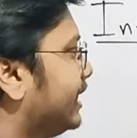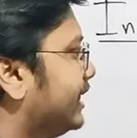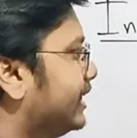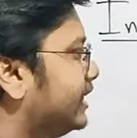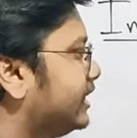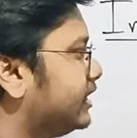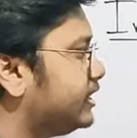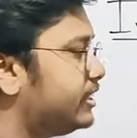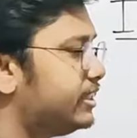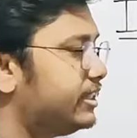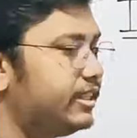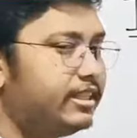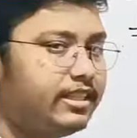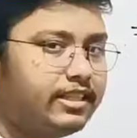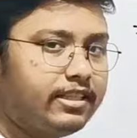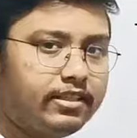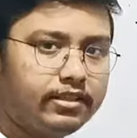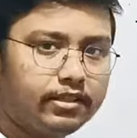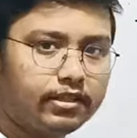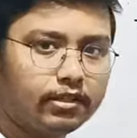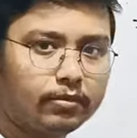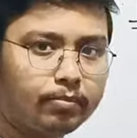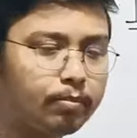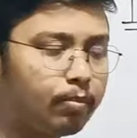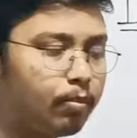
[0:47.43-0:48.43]

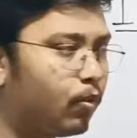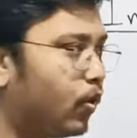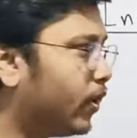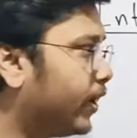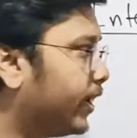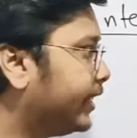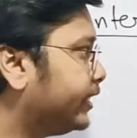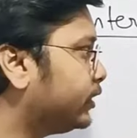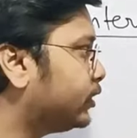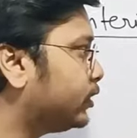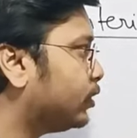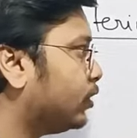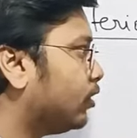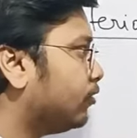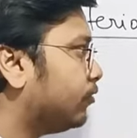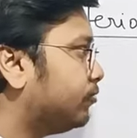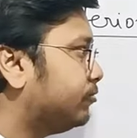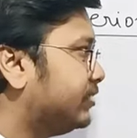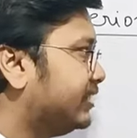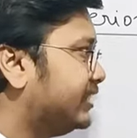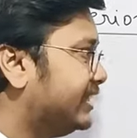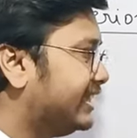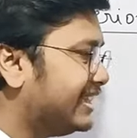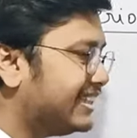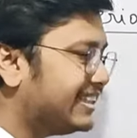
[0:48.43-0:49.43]
interior point
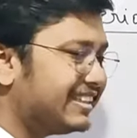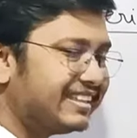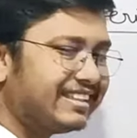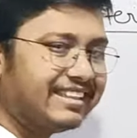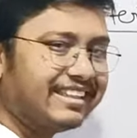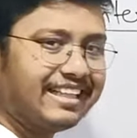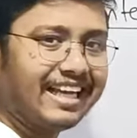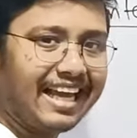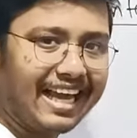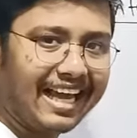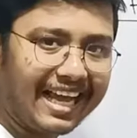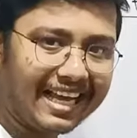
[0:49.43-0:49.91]
of this